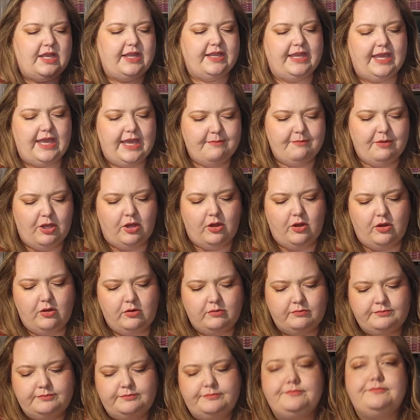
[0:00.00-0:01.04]
I came
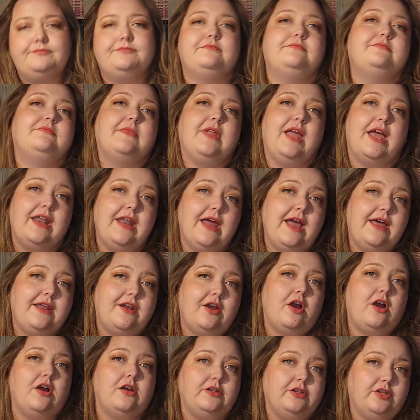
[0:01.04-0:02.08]
home, and had
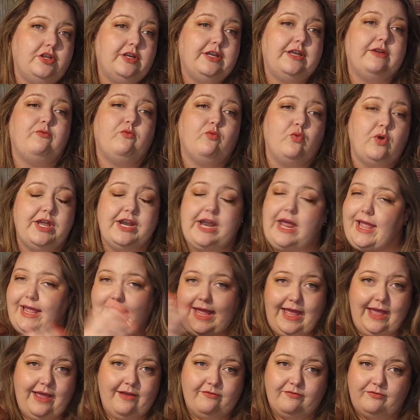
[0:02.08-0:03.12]
a hard look at what I
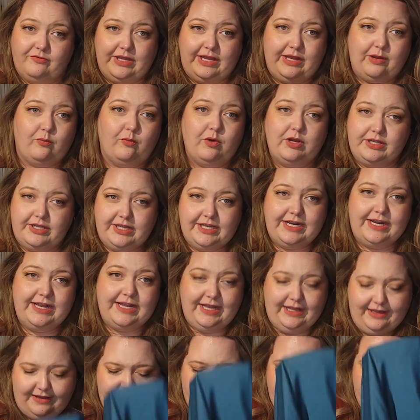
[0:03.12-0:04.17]
have. Like, what can I
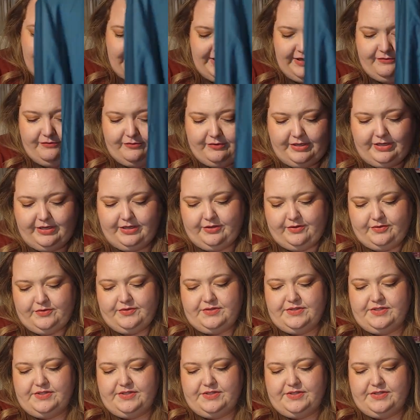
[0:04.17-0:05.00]
have that I've reused?